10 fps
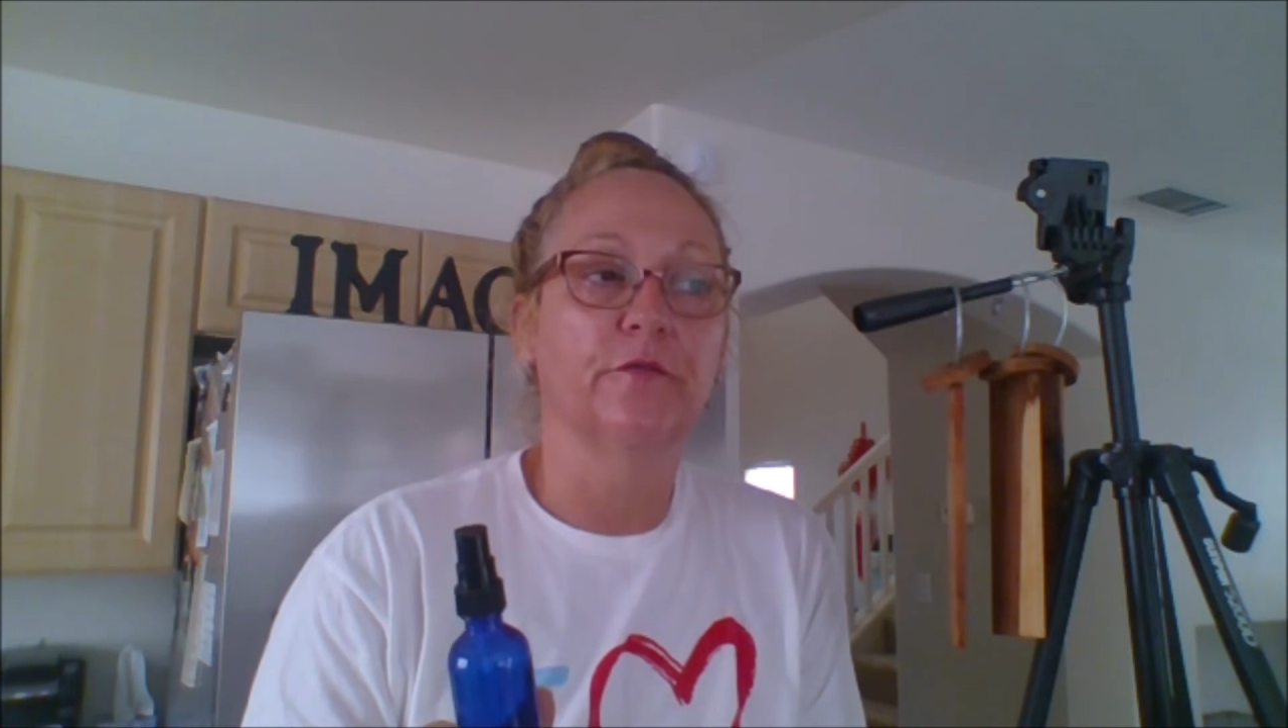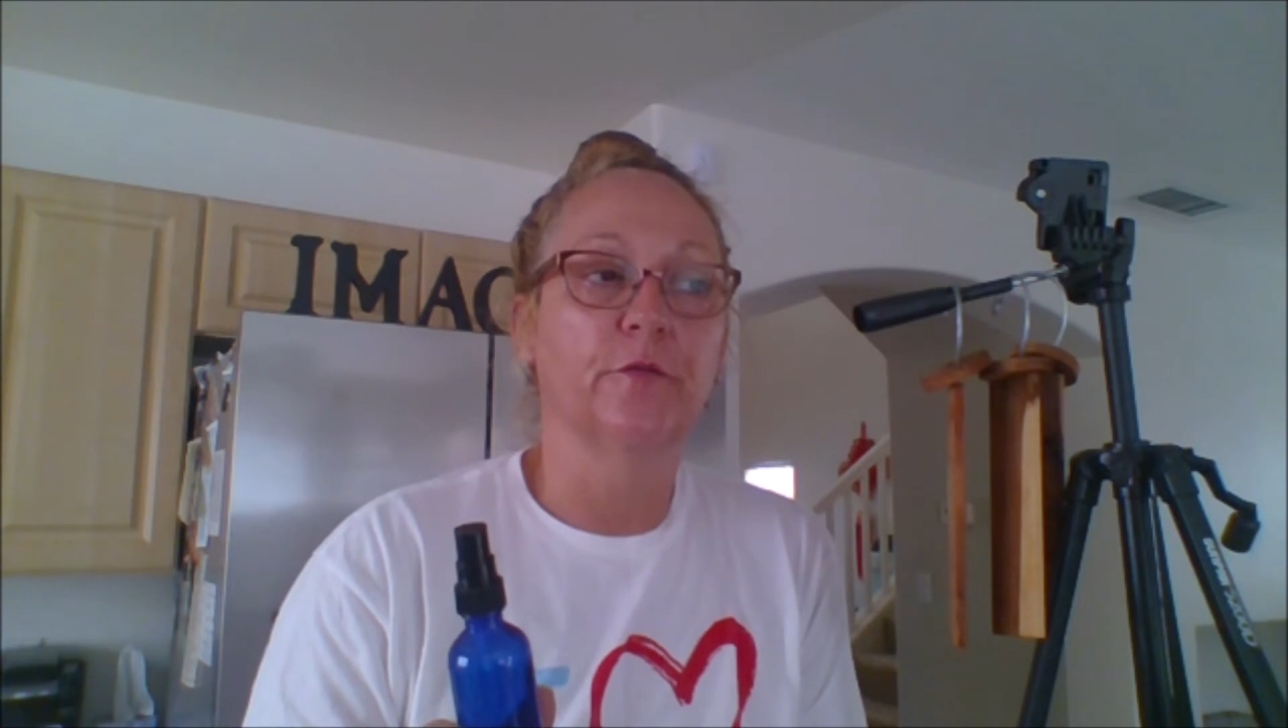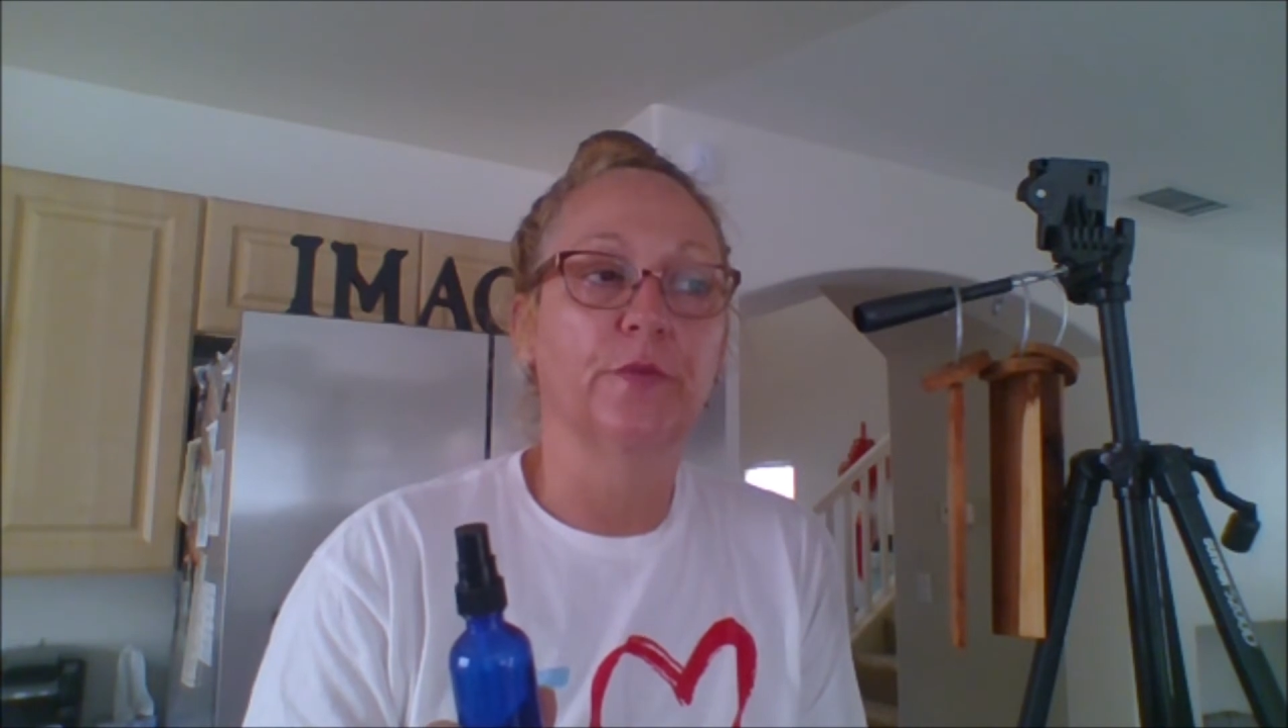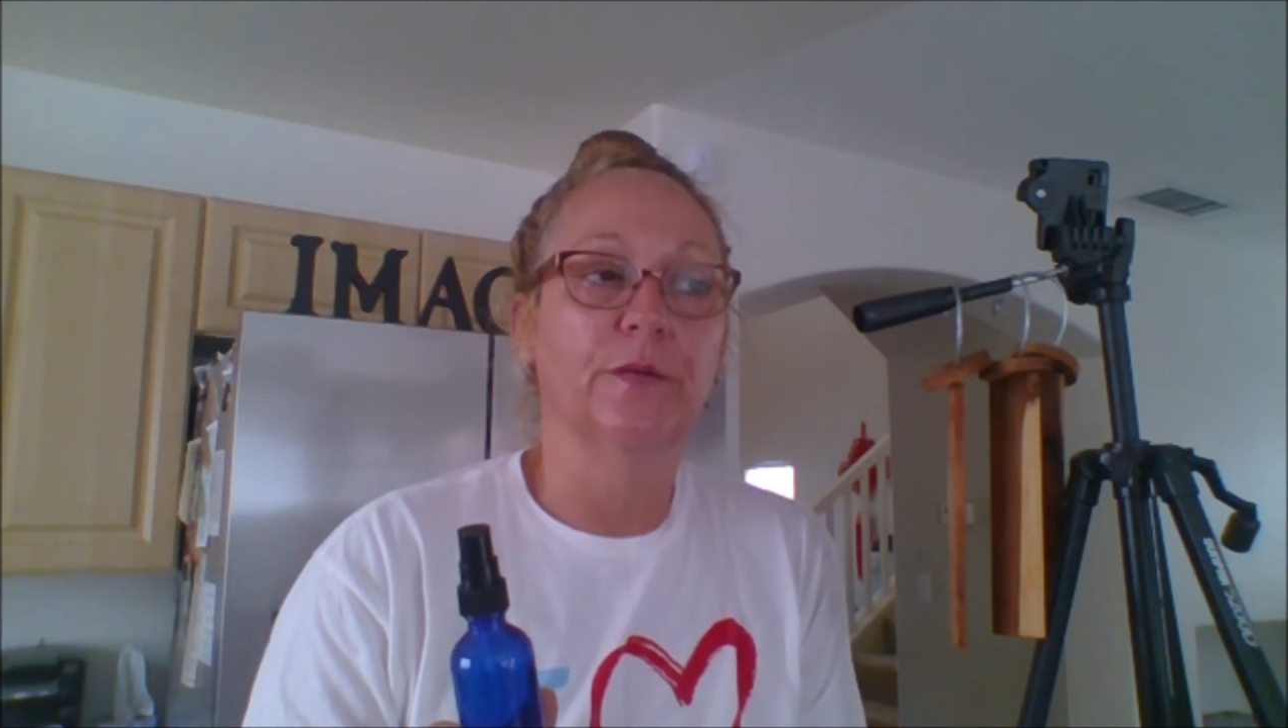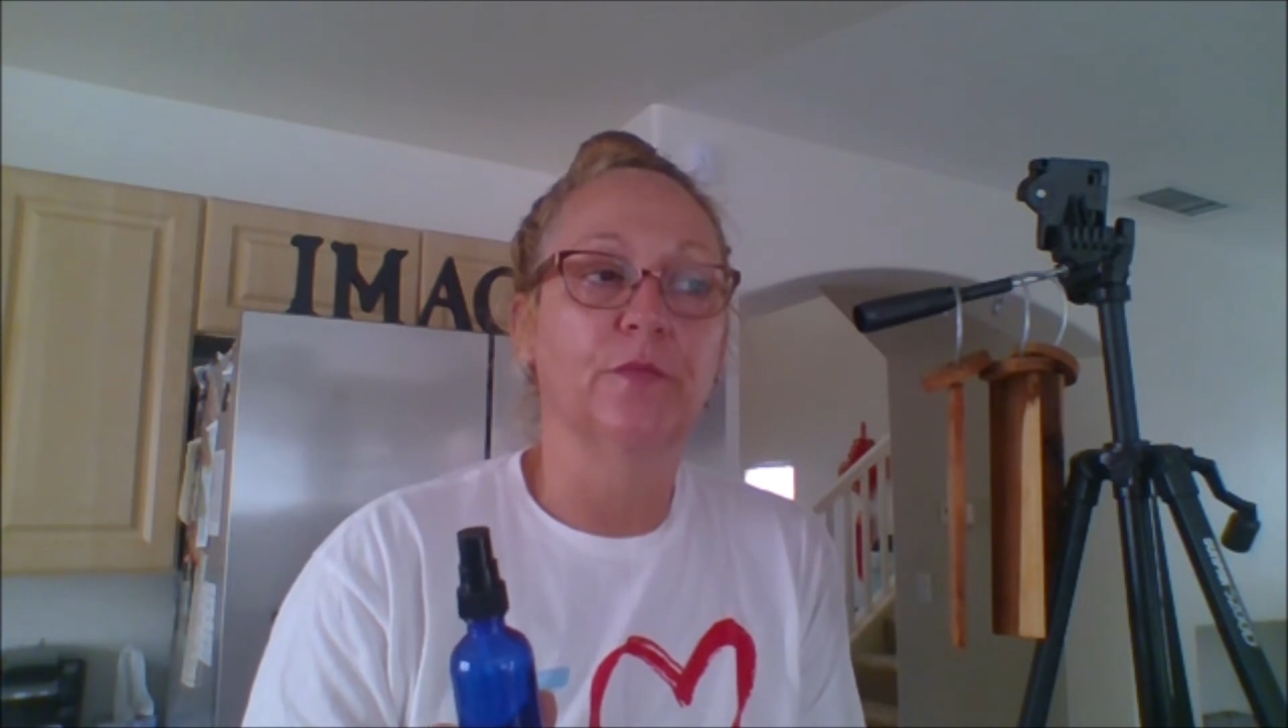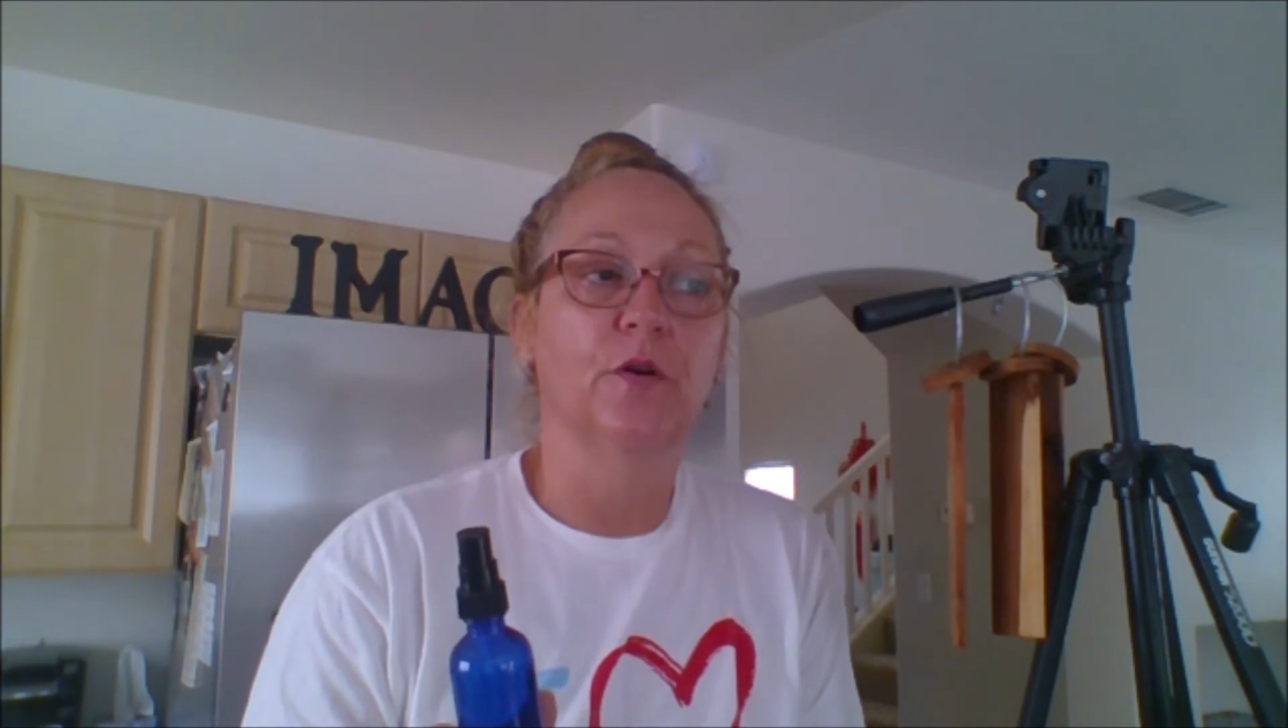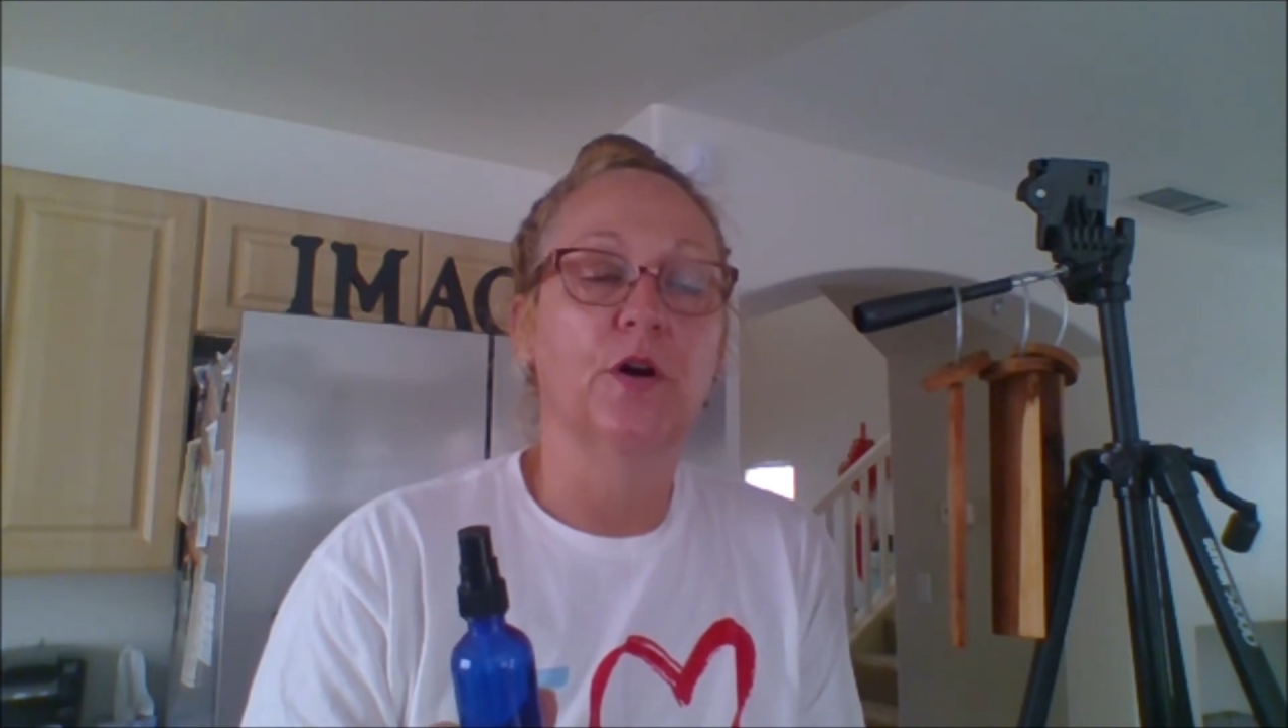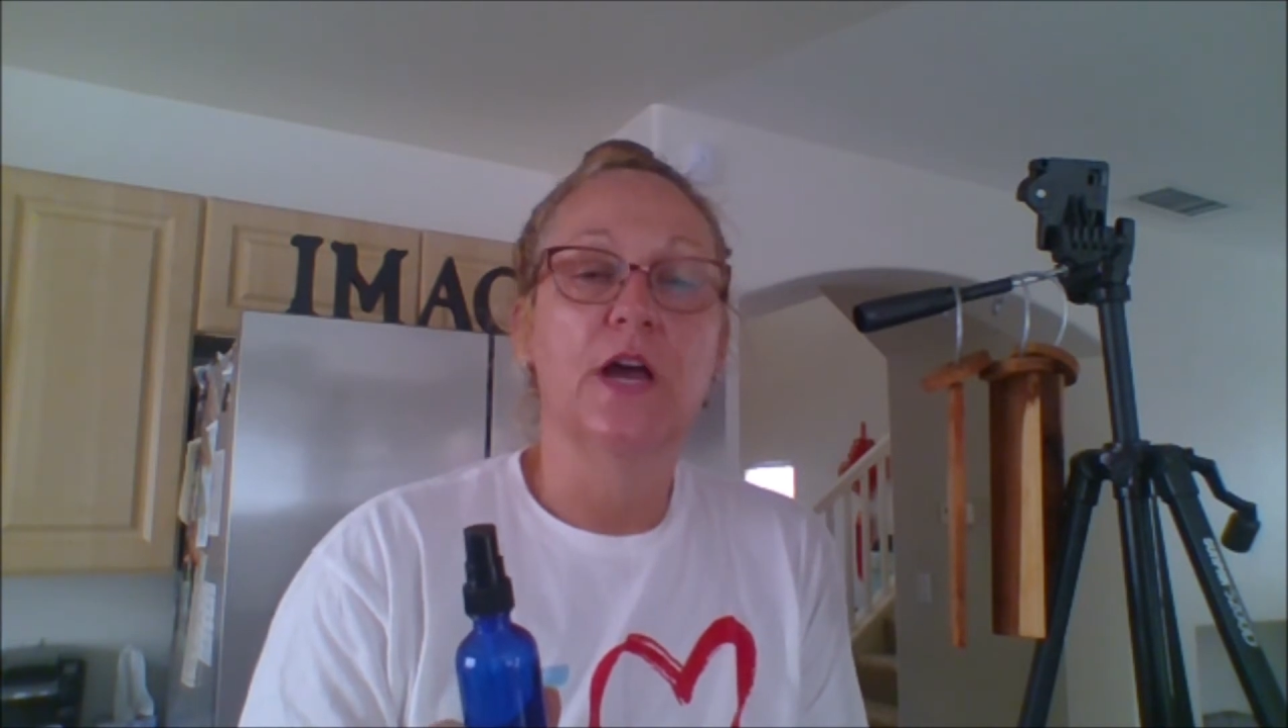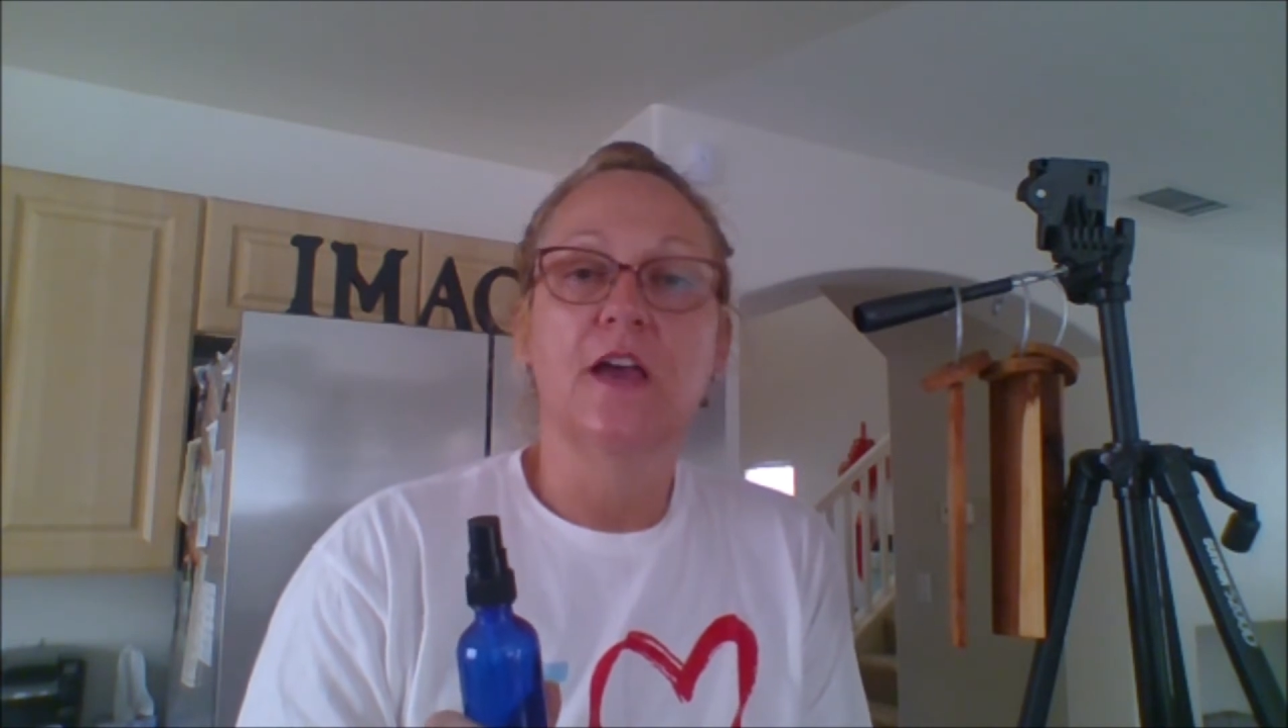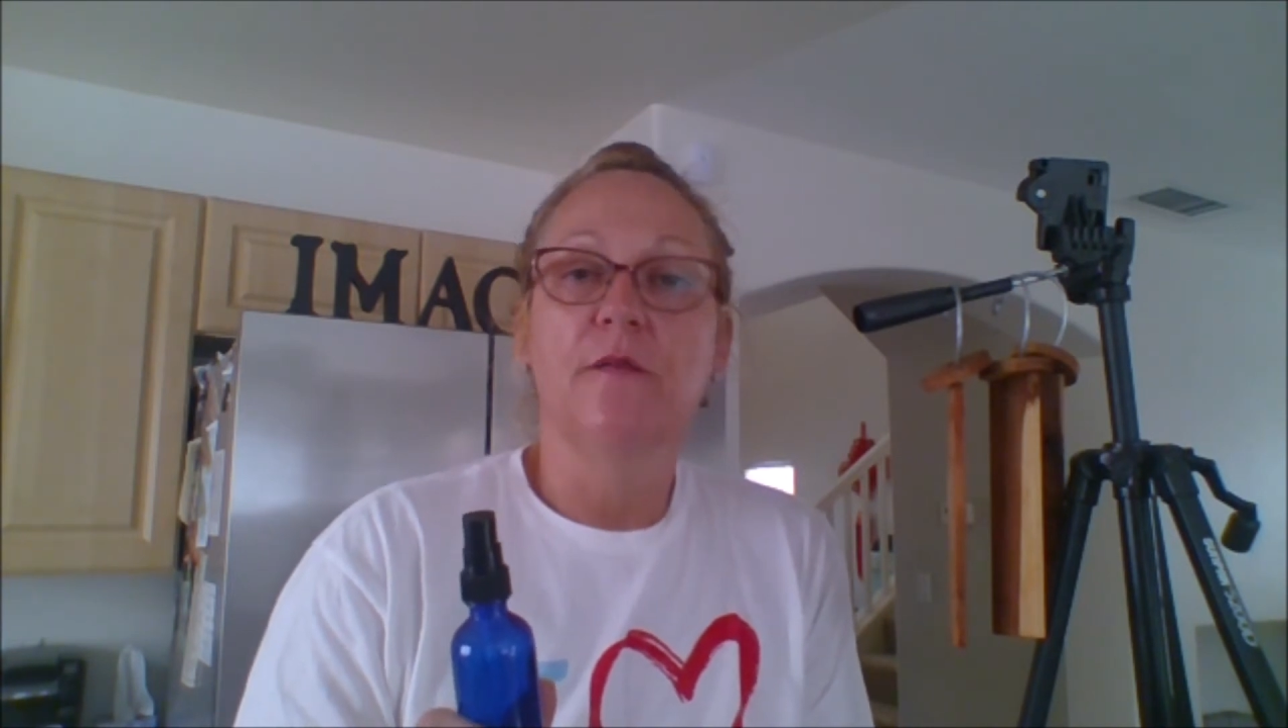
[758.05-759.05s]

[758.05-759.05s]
for people,